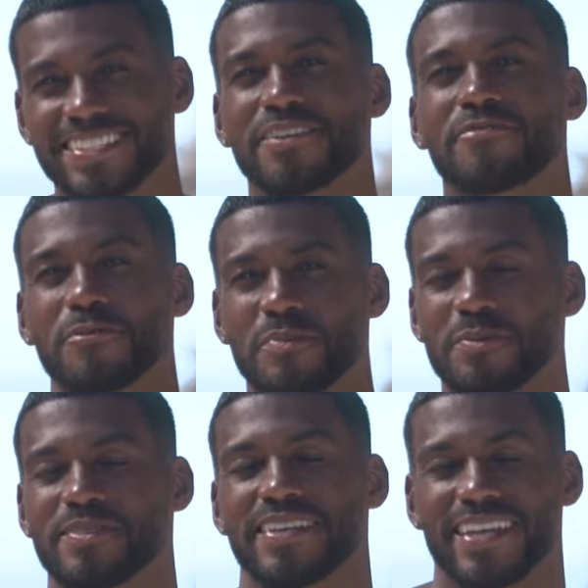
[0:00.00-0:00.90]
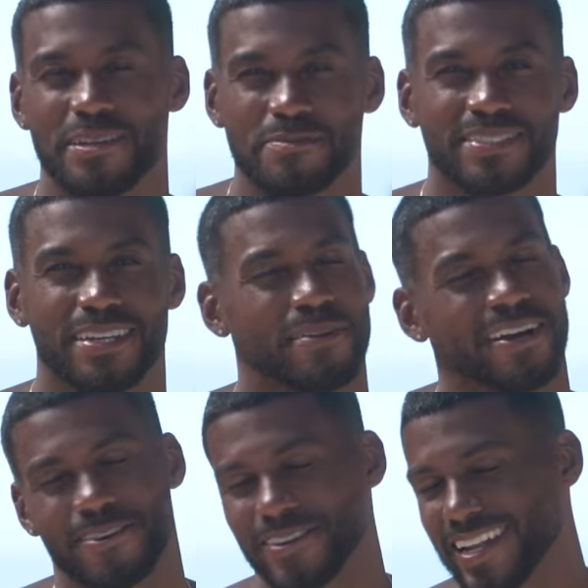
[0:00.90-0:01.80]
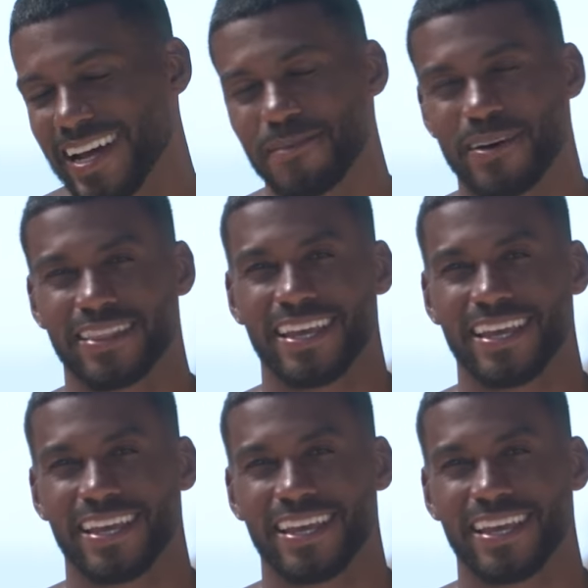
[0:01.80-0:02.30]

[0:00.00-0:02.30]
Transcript: it to a few people's DMs. I'm not gonna lie about